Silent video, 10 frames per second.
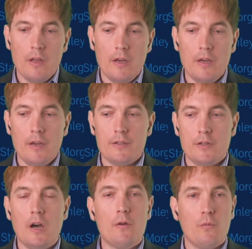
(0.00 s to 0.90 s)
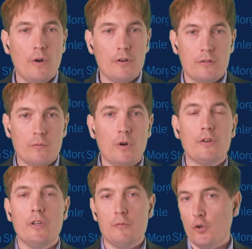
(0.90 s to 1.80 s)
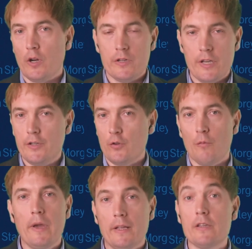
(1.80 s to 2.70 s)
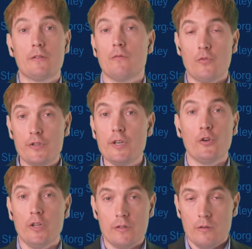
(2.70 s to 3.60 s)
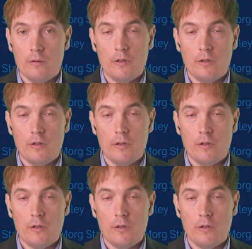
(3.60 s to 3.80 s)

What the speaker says: It's not one team's organization to make this resilient.